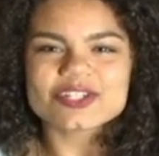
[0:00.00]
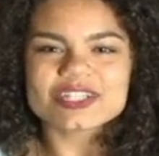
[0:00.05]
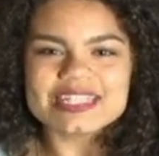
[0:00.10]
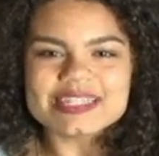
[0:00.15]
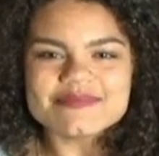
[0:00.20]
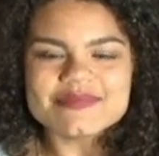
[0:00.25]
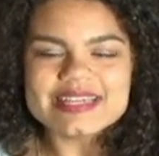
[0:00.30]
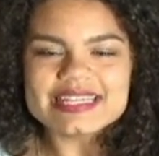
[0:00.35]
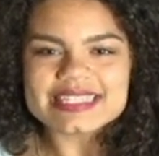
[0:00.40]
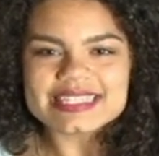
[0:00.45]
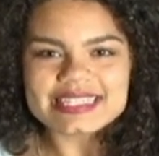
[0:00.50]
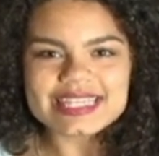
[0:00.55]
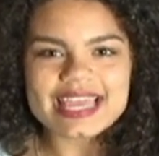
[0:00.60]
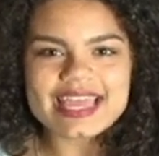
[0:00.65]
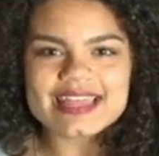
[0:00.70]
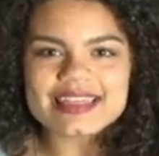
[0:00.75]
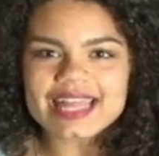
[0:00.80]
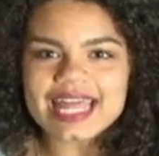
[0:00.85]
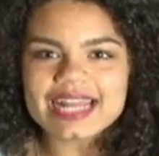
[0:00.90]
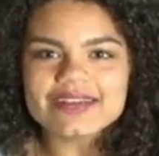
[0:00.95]
creamy
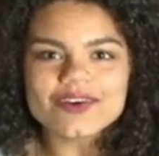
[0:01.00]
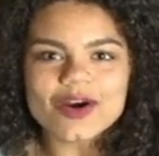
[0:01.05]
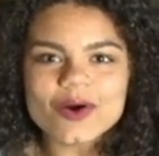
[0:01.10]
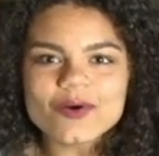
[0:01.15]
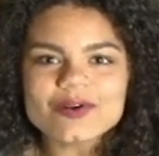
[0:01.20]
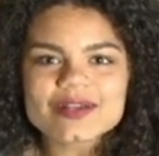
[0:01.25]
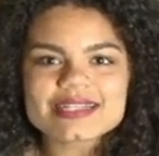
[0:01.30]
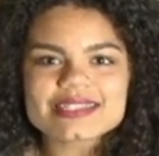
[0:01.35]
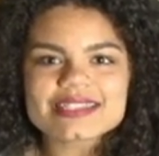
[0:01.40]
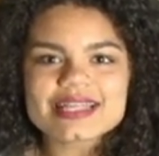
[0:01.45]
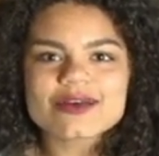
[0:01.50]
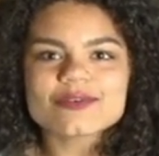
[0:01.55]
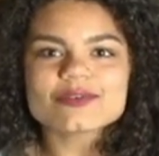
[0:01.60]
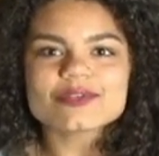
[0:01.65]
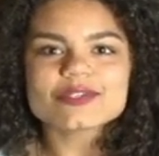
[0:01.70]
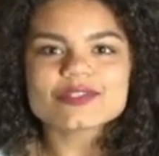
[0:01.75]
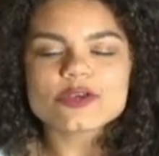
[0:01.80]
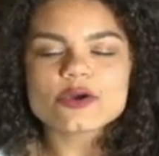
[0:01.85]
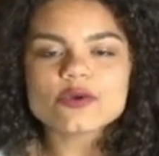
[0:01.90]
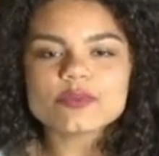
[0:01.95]
skin that I've always thought
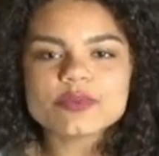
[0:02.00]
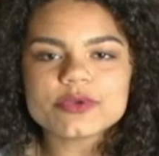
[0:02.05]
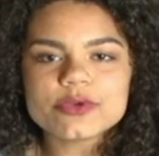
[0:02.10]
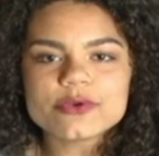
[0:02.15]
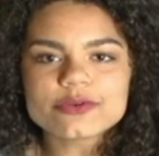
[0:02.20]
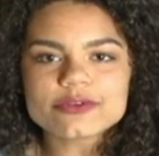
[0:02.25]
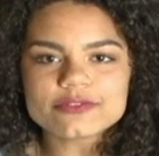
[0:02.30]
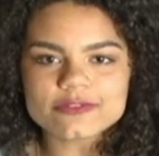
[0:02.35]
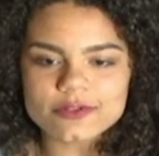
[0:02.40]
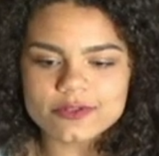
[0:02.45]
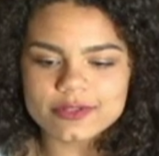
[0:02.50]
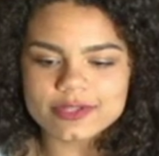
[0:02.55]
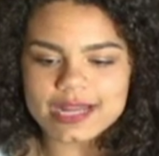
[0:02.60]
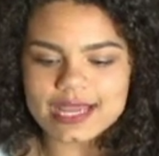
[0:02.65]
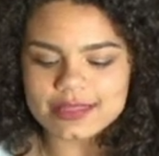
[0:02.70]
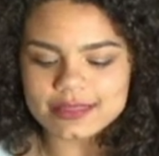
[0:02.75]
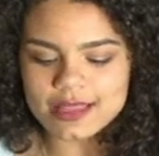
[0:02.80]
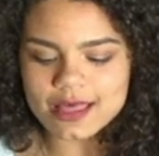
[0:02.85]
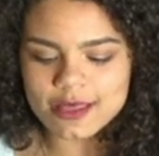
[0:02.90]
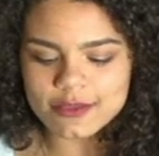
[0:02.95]
was so beautiful, and
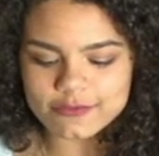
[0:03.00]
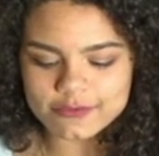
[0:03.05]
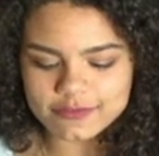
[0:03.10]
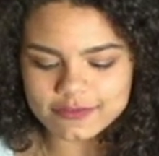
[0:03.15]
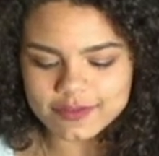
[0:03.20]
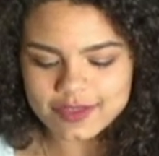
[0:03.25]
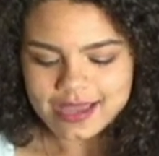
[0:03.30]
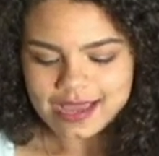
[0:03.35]
I love